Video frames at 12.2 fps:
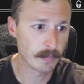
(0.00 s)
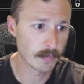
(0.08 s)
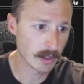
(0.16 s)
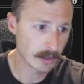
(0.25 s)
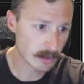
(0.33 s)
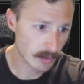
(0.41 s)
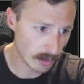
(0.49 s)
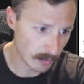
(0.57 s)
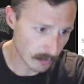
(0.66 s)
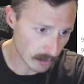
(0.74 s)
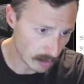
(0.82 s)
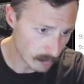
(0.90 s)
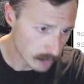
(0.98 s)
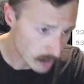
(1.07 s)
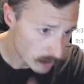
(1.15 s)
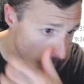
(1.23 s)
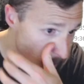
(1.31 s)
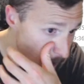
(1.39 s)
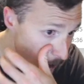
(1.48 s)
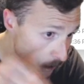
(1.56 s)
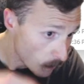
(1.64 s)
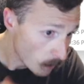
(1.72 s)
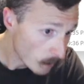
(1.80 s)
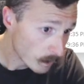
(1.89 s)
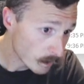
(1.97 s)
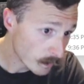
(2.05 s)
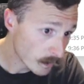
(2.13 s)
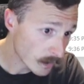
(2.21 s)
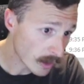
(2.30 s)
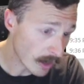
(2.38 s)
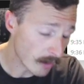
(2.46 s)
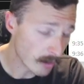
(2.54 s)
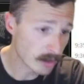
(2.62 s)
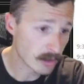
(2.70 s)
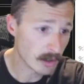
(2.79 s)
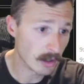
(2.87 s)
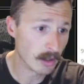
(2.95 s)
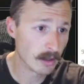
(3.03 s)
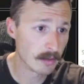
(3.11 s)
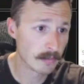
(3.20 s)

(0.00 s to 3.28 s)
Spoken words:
there's Trail of Crumbs. Counter draw.